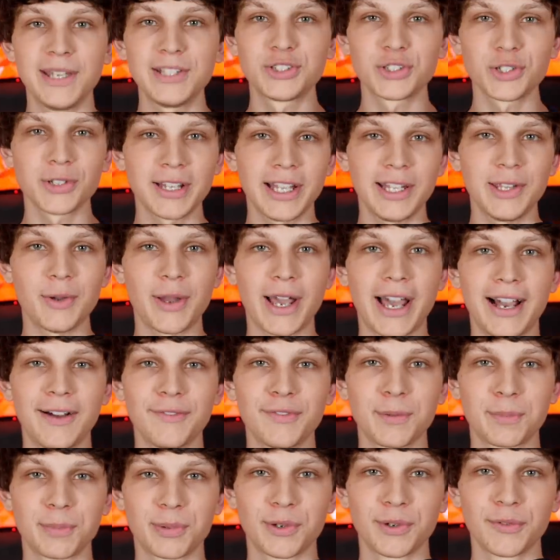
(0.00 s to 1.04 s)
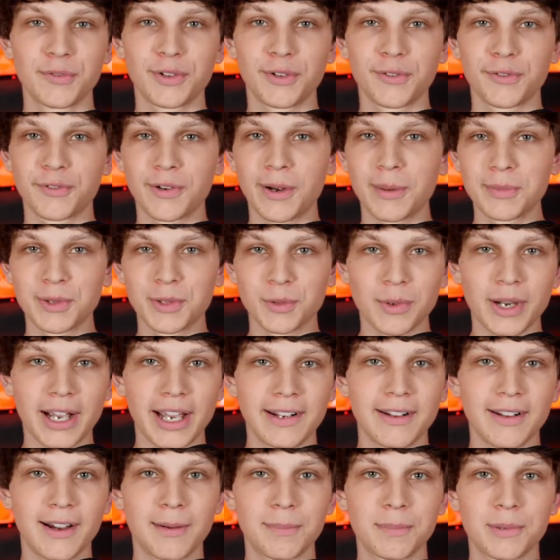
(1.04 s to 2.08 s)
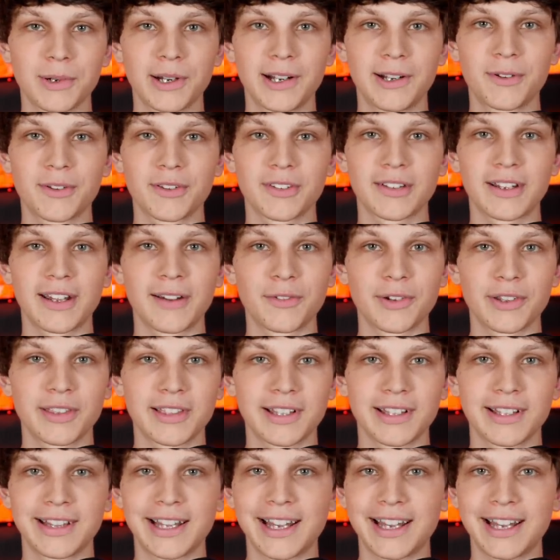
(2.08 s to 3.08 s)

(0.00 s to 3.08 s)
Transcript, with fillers: make sure that you have approval from the ride operators and everything